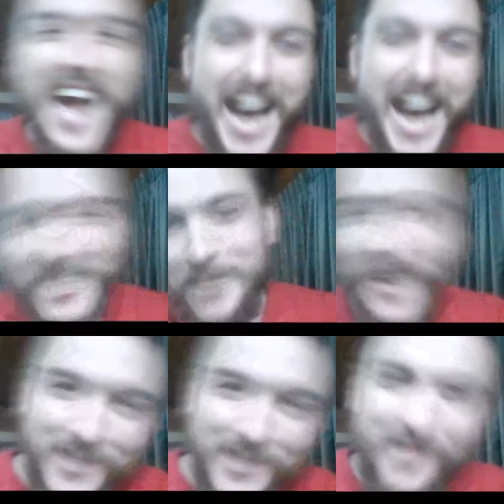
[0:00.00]
asking him
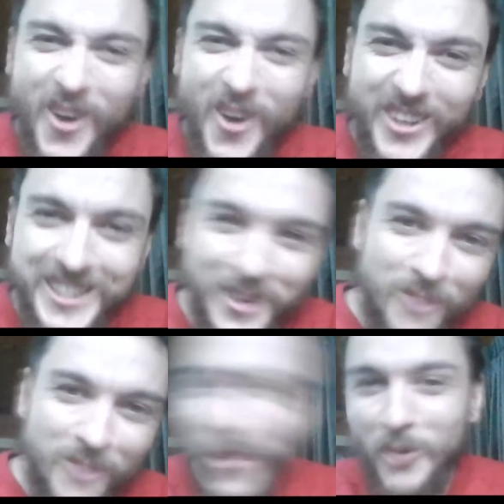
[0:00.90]
about his books,
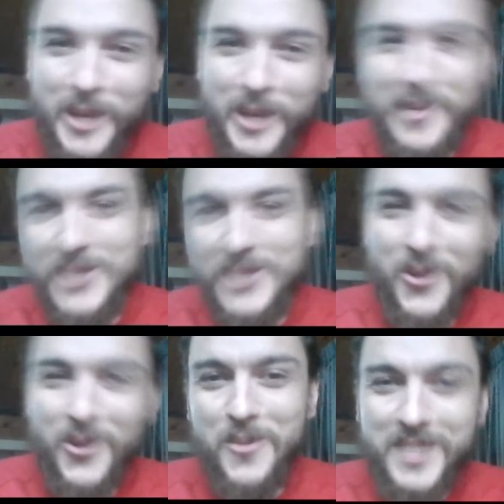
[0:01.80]
following him into
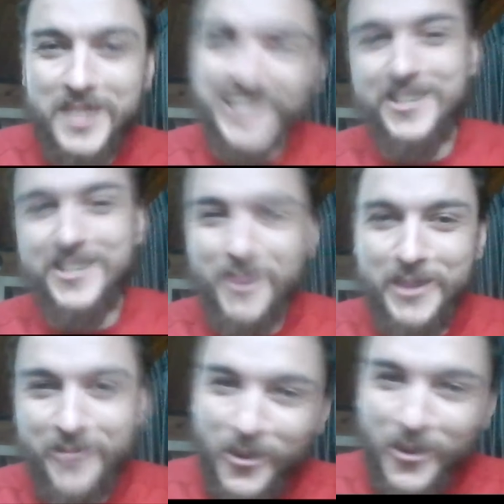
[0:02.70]
rooms that he doesn't want me
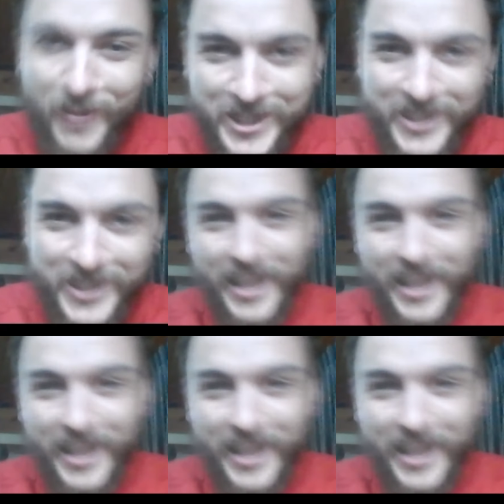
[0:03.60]
to follow him into.